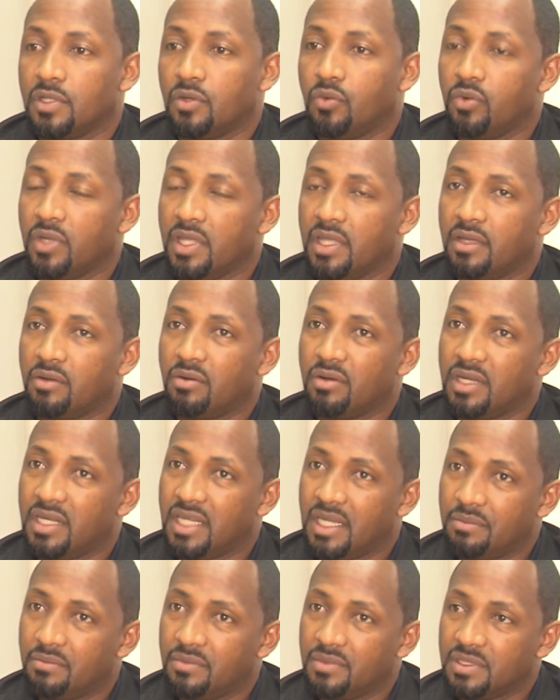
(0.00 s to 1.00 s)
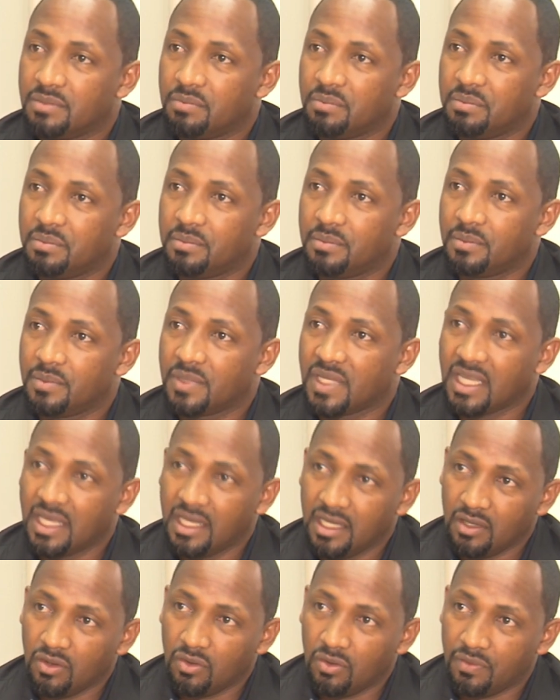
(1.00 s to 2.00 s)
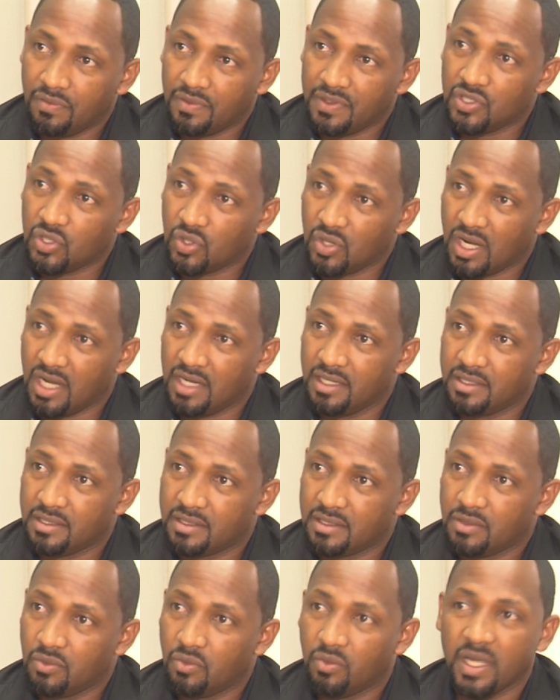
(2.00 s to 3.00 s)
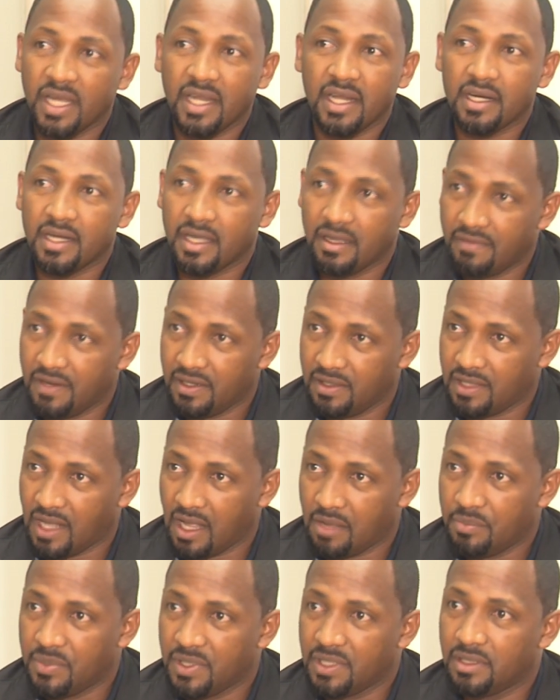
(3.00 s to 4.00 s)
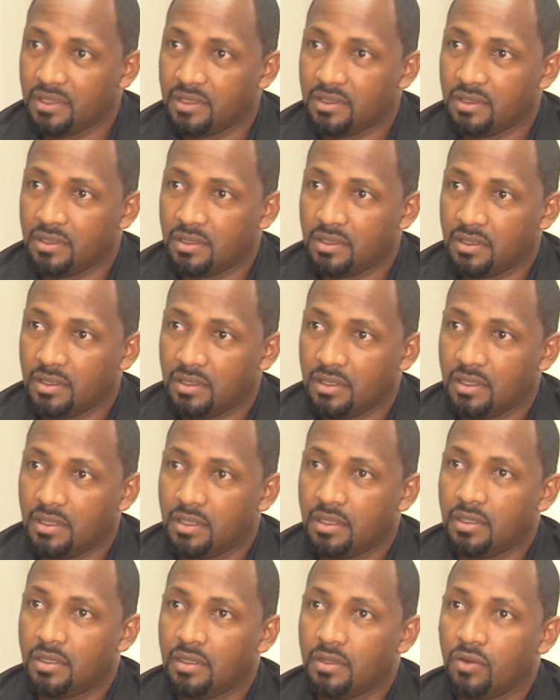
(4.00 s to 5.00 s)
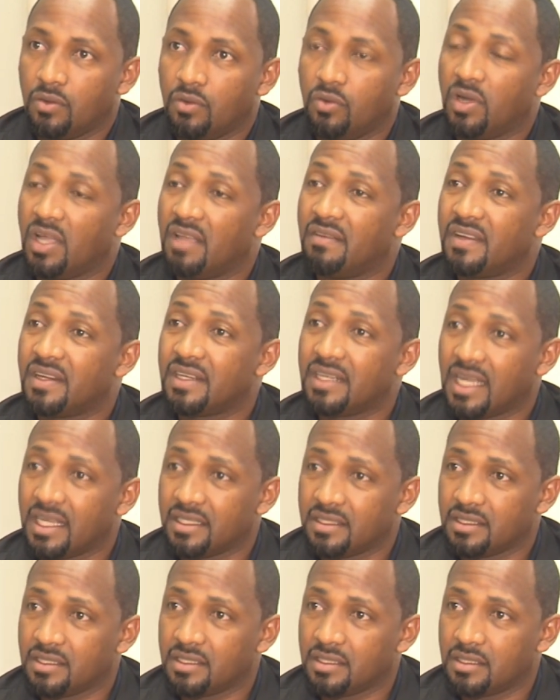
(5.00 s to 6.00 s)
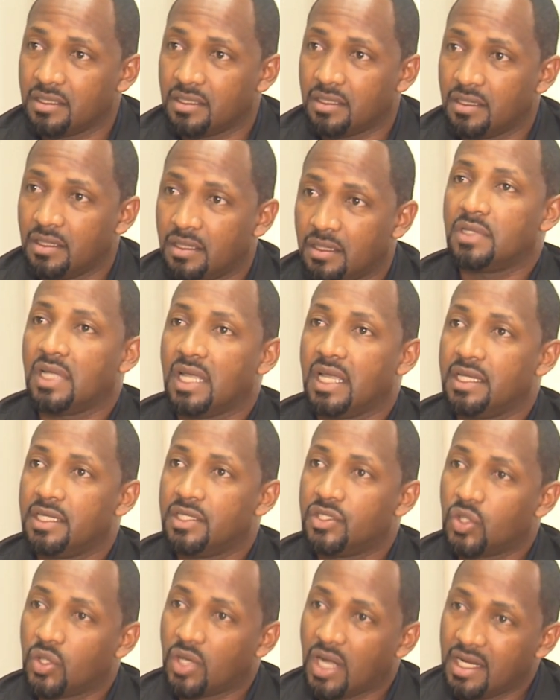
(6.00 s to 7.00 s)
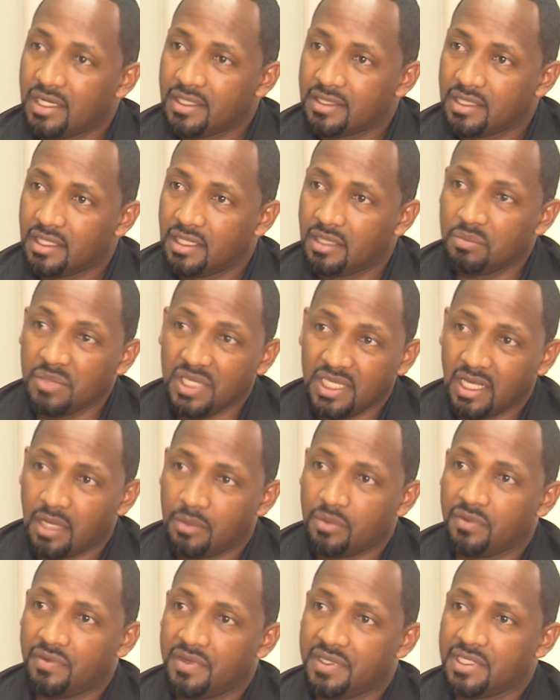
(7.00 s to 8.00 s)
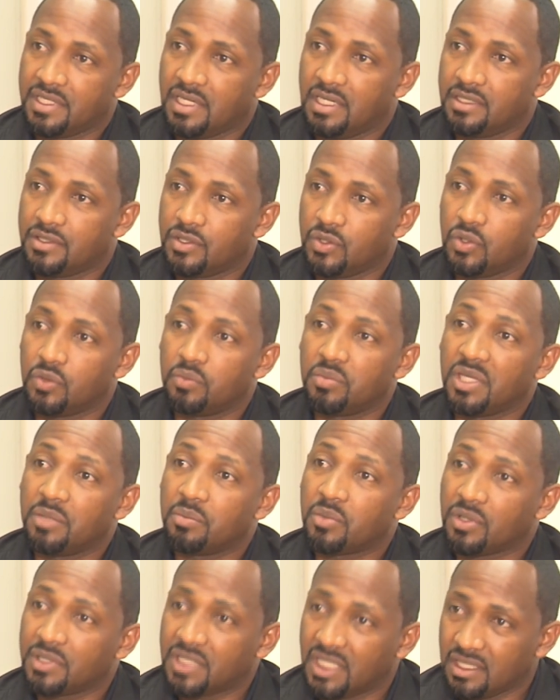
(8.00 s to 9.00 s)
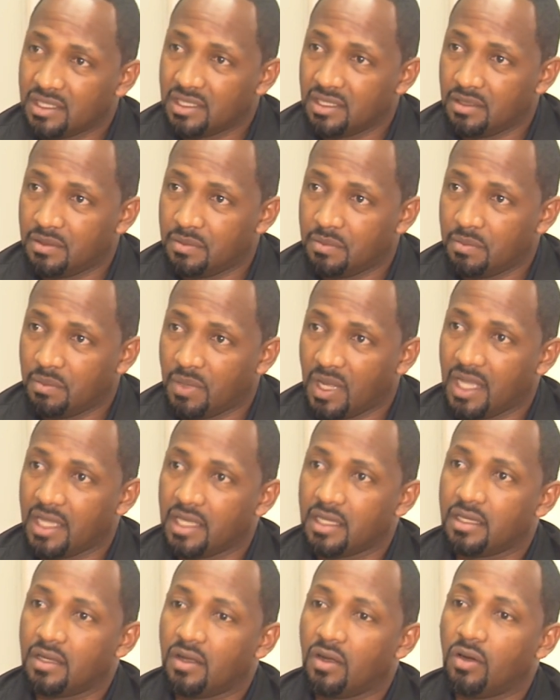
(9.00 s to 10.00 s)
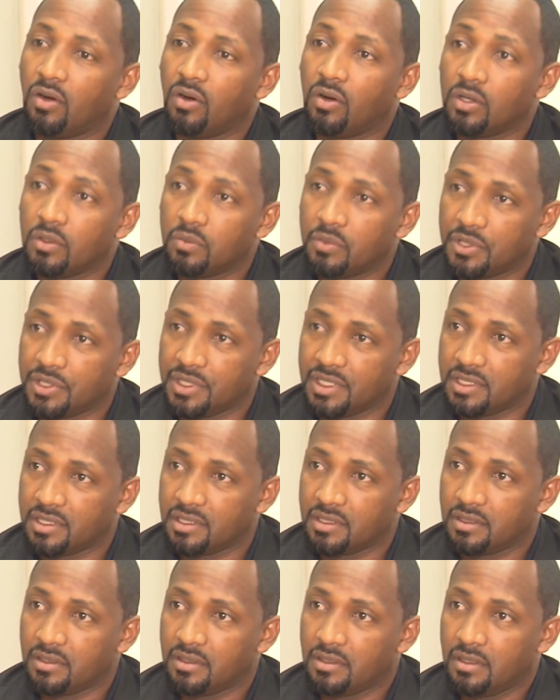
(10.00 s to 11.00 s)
We condemn killing of journalists wherever it happened, whoever does it. Any journalist and media professional should be protected by all bodies.